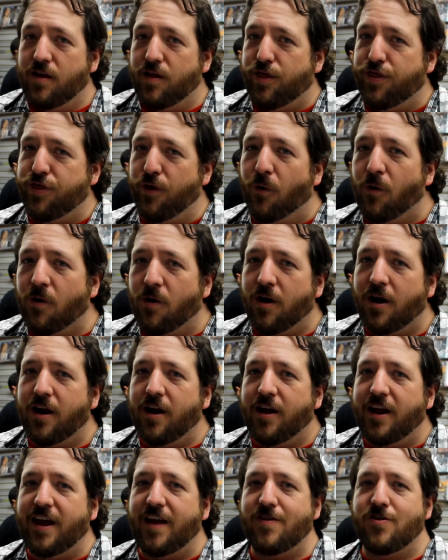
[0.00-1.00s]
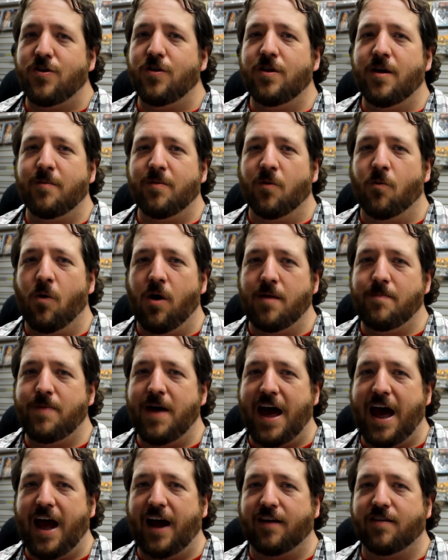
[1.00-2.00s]
Thor issue number 1
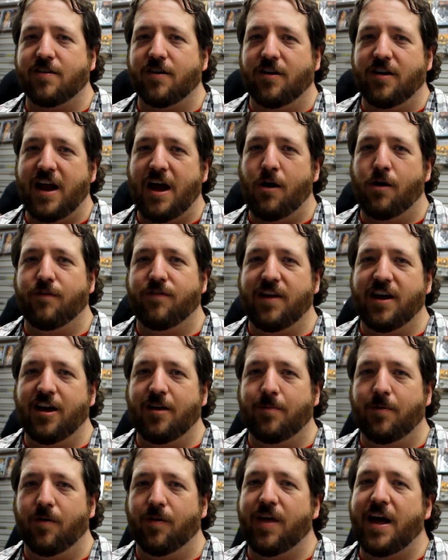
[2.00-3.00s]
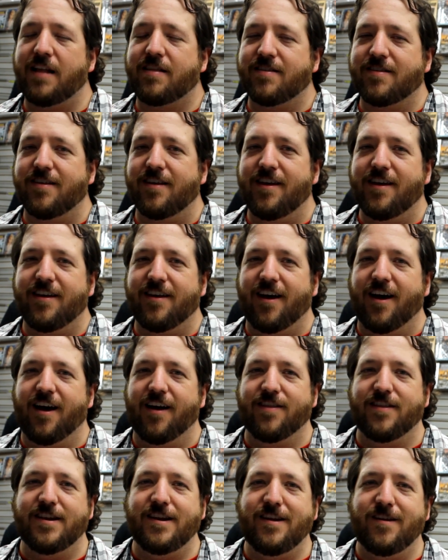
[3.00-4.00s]
packs are now available. That's
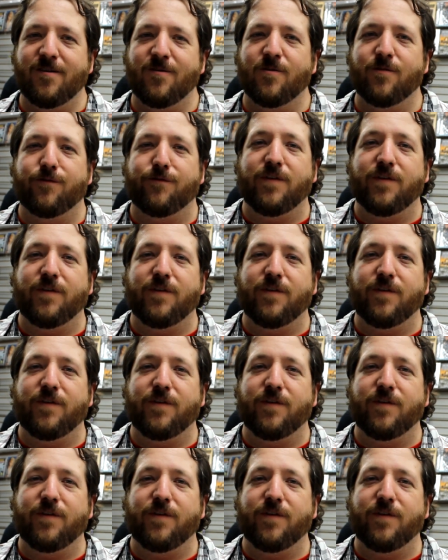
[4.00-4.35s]
the new